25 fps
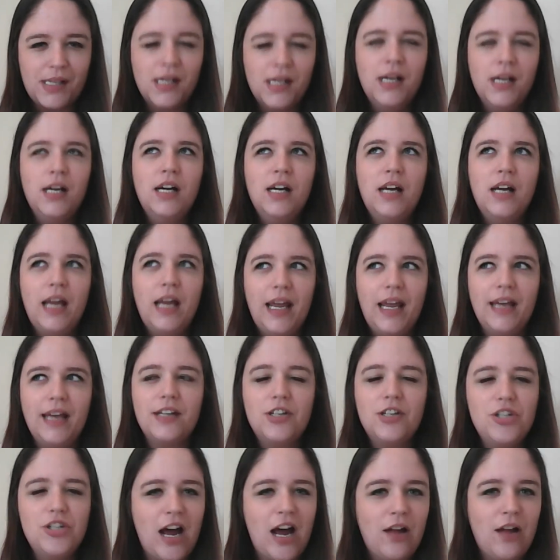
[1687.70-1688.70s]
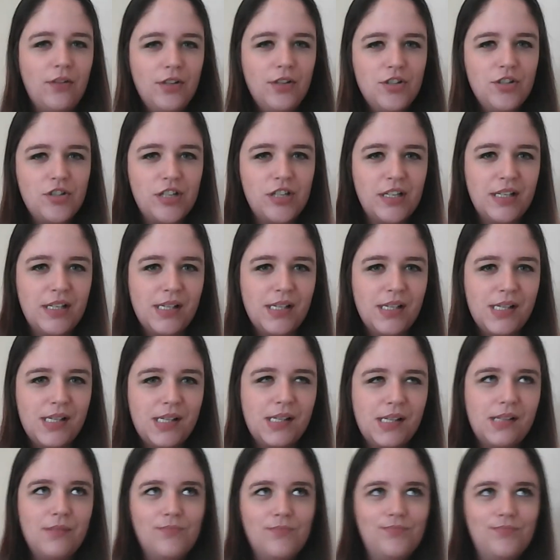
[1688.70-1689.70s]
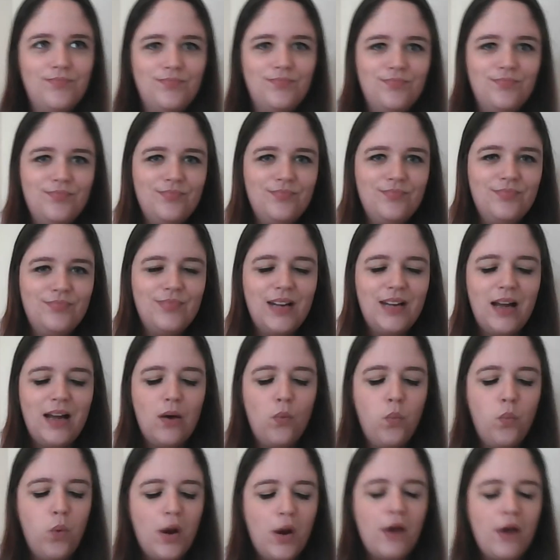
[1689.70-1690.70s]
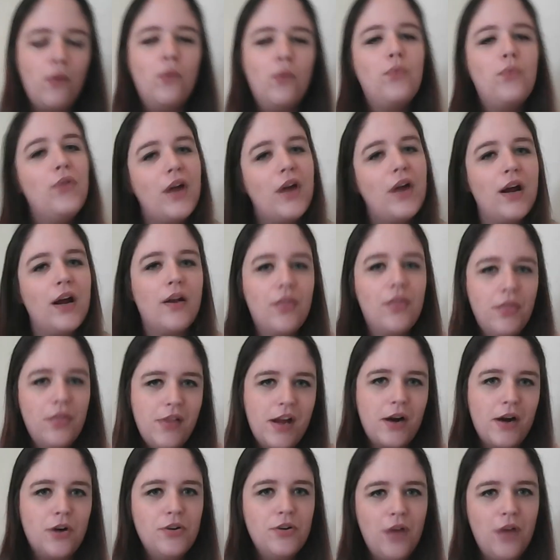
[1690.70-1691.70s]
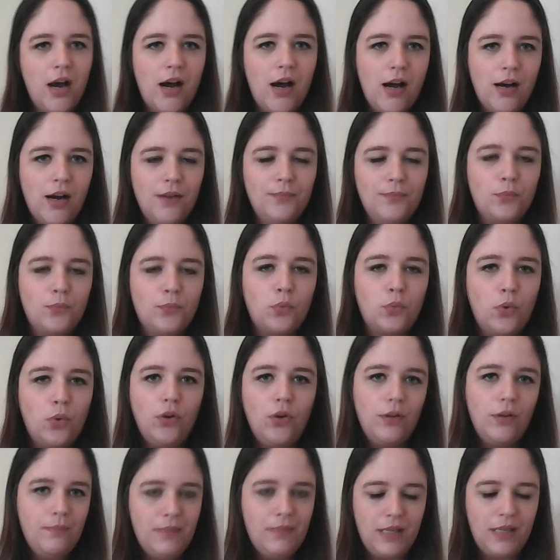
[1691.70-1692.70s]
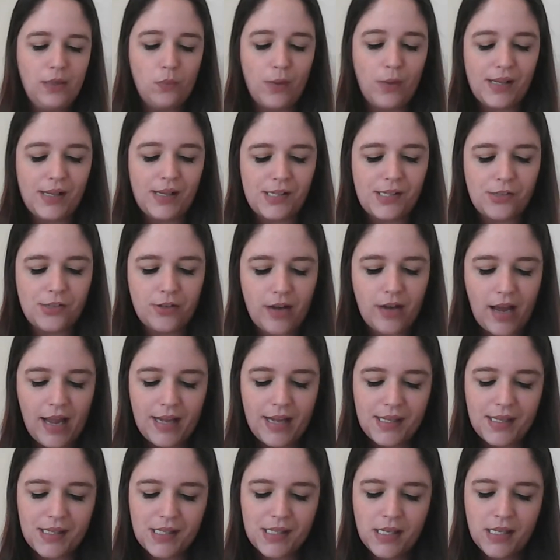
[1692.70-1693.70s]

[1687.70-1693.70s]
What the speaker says: Anna challenges what their role in being westernized.